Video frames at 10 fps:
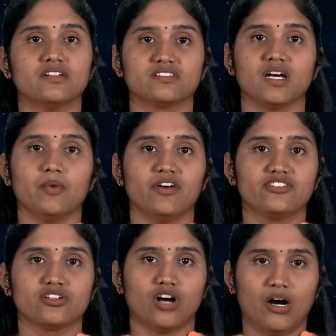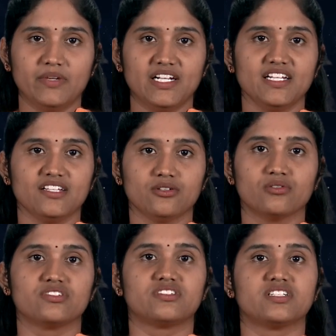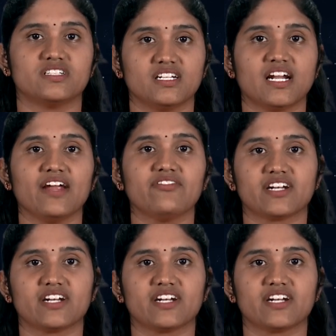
Some of the commonly used derived